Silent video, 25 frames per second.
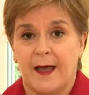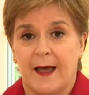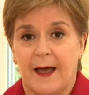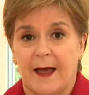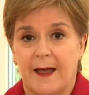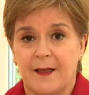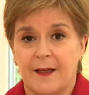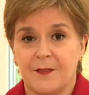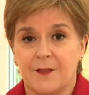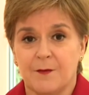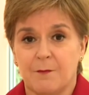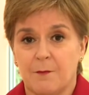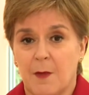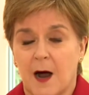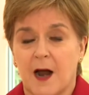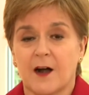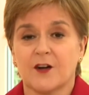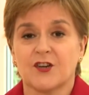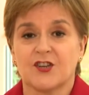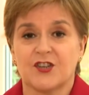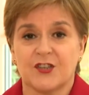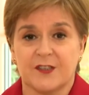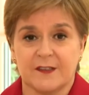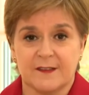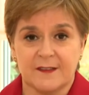the
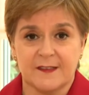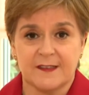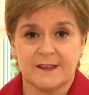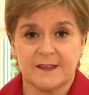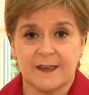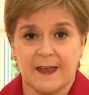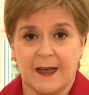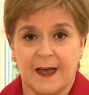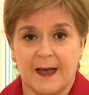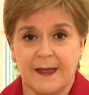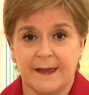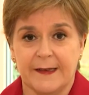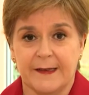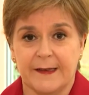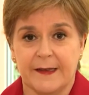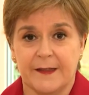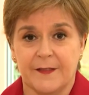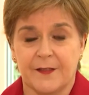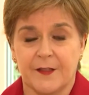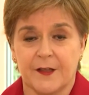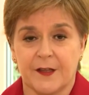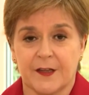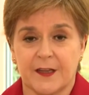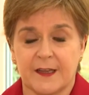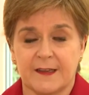margins
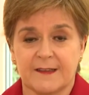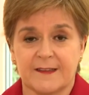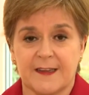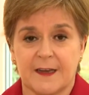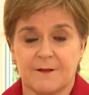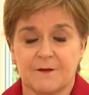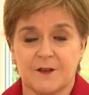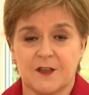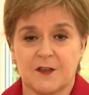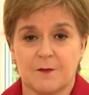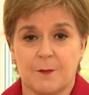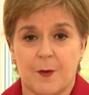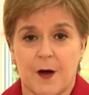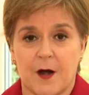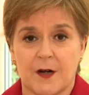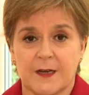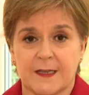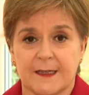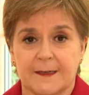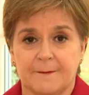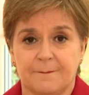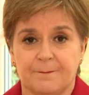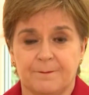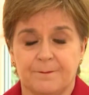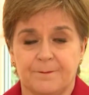and the Conservative
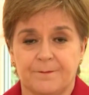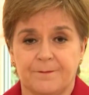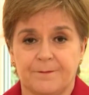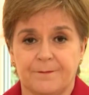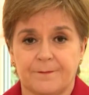Party.